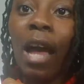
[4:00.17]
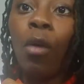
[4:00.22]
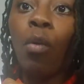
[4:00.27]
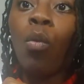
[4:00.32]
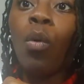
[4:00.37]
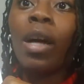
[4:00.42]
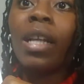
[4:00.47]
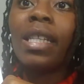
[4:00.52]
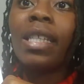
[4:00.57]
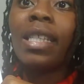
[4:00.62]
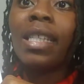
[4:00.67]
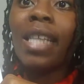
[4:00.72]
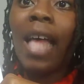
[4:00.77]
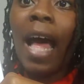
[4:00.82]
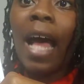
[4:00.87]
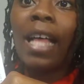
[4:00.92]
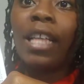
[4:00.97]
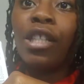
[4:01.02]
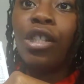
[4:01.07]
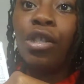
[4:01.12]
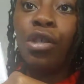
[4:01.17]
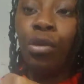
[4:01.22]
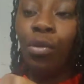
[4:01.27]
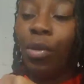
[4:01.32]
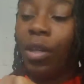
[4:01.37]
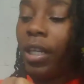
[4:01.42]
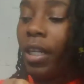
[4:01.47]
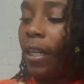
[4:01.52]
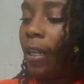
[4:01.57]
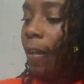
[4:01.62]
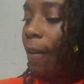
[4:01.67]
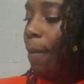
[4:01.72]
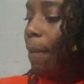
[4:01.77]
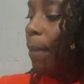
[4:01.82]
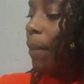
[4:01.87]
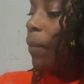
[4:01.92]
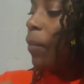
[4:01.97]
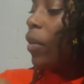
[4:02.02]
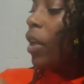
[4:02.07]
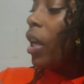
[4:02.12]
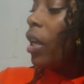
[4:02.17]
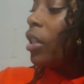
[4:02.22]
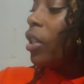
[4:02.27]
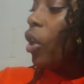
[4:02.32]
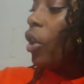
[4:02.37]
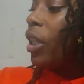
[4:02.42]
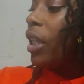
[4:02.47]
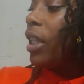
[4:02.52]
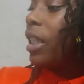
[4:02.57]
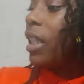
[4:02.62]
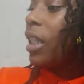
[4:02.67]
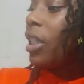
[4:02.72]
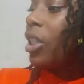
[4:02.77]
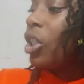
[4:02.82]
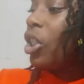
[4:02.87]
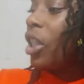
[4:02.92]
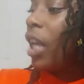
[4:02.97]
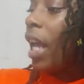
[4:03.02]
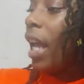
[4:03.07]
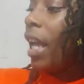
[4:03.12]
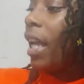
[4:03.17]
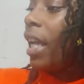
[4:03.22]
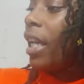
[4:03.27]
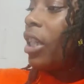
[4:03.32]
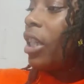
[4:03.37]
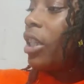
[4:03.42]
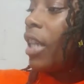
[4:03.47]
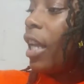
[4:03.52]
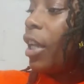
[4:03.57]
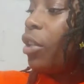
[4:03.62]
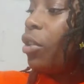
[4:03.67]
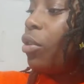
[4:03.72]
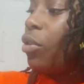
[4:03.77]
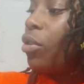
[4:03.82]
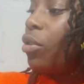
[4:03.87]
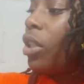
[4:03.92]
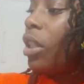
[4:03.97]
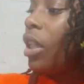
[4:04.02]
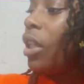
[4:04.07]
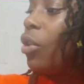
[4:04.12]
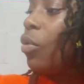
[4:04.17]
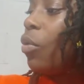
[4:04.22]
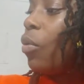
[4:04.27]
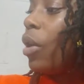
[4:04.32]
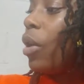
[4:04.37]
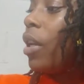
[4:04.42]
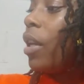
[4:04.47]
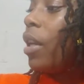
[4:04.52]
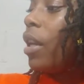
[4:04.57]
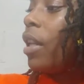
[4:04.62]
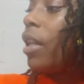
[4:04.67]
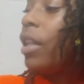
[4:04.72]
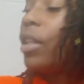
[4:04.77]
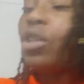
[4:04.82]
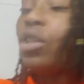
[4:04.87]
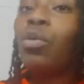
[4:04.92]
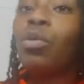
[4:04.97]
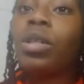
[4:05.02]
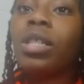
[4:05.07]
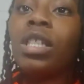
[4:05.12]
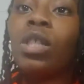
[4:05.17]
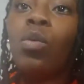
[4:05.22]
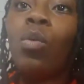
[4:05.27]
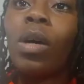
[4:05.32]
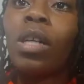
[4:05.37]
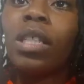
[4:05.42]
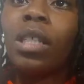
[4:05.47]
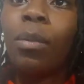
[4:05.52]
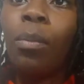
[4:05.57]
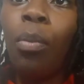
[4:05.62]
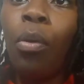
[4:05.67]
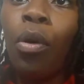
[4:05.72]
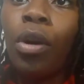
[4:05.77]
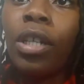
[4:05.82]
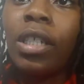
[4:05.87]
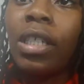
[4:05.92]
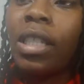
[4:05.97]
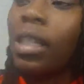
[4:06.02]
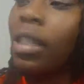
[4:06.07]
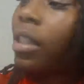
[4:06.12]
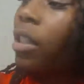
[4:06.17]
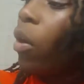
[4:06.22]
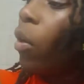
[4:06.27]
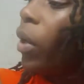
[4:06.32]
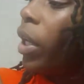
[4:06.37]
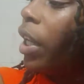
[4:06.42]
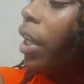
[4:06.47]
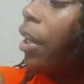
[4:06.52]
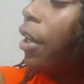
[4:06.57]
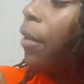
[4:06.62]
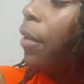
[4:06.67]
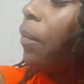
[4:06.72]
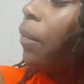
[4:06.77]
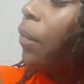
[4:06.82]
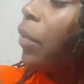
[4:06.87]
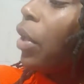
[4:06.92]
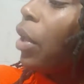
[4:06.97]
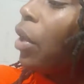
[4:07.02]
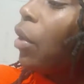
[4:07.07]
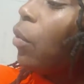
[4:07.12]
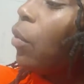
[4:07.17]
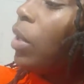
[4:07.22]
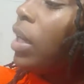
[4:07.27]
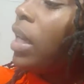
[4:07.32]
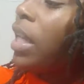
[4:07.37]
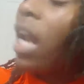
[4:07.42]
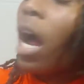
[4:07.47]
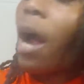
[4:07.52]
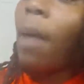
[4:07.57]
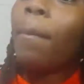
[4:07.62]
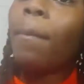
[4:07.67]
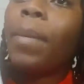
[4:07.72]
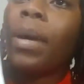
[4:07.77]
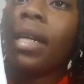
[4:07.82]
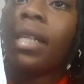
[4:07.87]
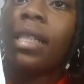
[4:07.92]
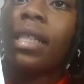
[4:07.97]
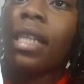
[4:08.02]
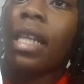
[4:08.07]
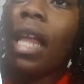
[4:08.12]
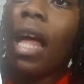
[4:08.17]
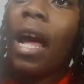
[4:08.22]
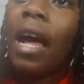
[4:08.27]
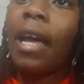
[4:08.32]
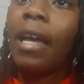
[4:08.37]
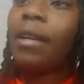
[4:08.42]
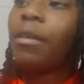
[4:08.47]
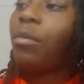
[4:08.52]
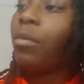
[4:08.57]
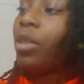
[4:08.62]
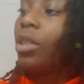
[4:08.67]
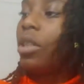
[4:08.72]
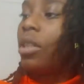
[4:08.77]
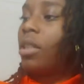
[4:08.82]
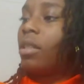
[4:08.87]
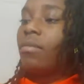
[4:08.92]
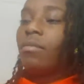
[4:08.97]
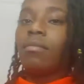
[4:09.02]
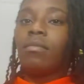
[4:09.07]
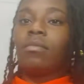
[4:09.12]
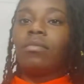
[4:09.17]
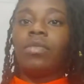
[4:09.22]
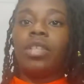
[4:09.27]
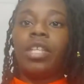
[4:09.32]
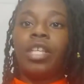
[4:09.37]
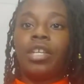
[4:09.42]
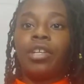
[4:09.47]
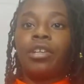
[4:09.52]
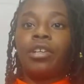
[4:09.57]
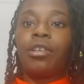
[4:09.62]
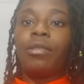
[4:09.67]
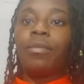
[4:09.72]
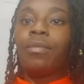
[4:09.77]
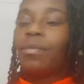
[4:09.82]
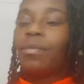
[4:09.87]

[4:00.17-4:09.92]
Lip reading: what size you need. So this could change, and usually you would see what's important. So here we need our bust line, which is here.